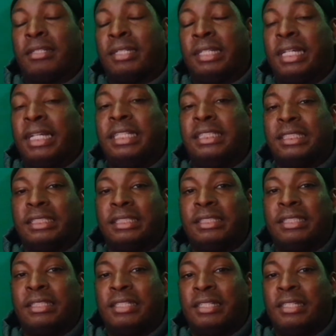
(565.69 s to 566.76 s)
they're lazy,
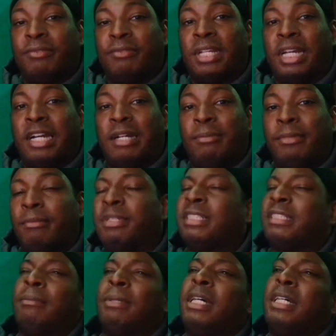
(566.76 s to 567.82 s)
they're unreliable, but
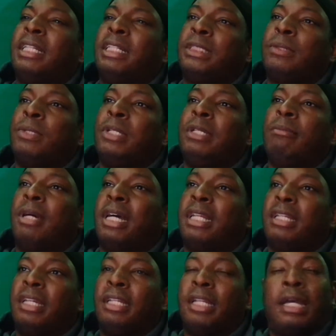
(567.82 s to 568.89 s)
somehow they squeak by to
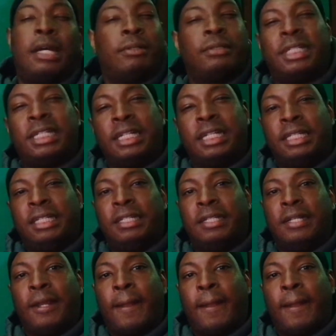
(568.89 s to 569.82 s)
get the hours that they need.